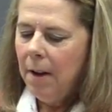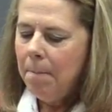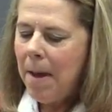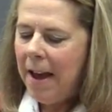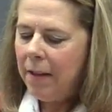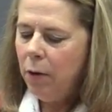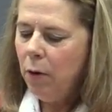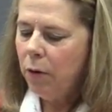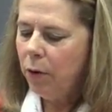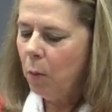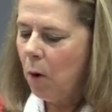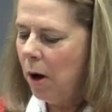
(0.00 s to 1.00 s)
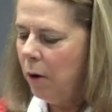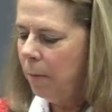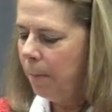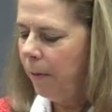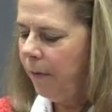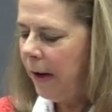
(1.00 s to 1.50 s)
Matthew Thoreau, a
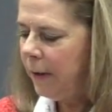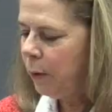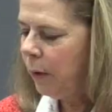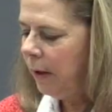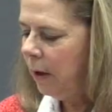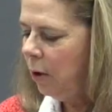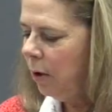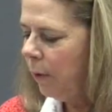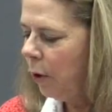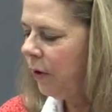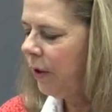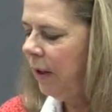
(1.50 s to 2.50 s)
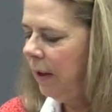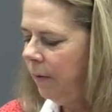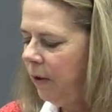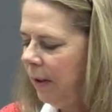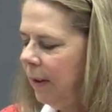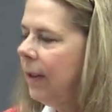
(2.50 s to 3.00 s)
professor at the University of
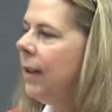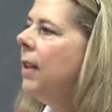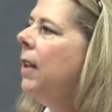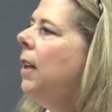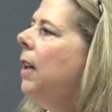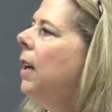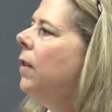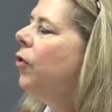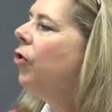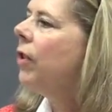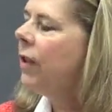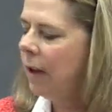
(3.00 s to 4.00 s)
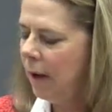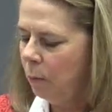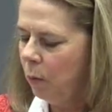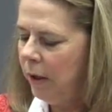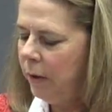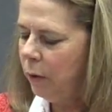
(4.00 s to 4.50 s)
Tennessee, has just done
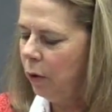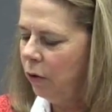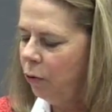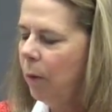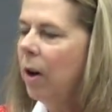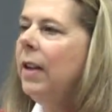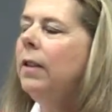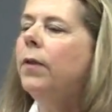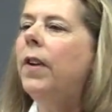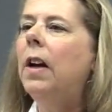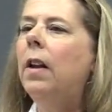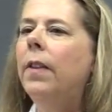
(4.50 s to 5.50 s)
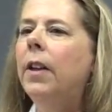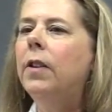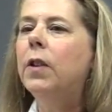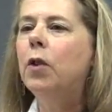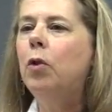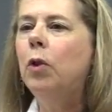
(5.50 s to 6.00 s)
research where he's found
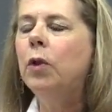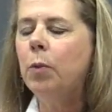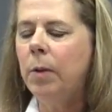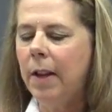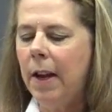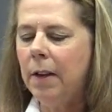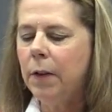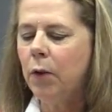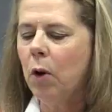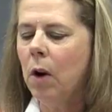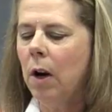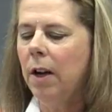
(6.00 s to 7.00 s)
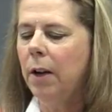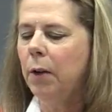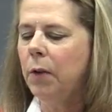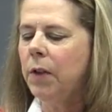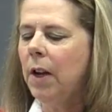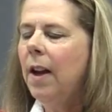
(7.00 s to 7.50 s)
that schools with
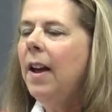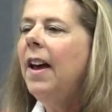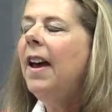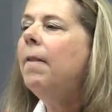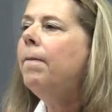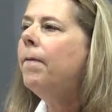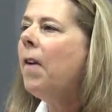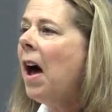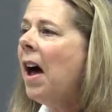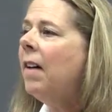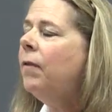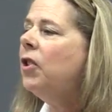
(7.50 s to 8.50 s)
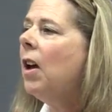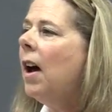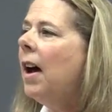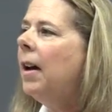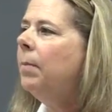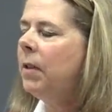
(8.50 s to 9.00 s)
SROs have 5
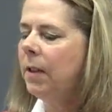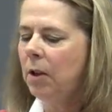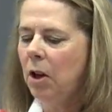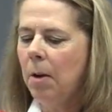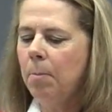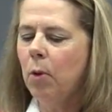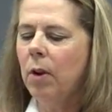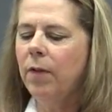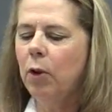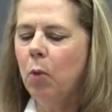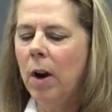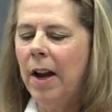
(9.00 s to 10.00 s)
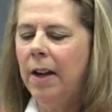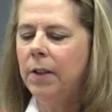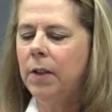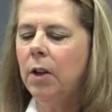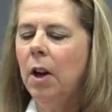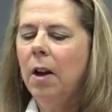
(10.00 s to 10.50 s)
times the number of
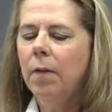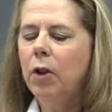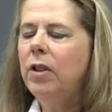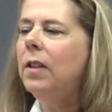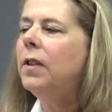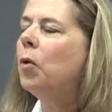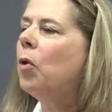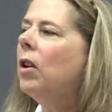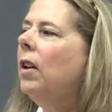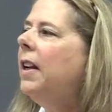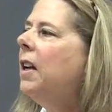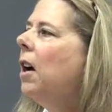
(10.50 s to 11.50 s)
arrests for disorderly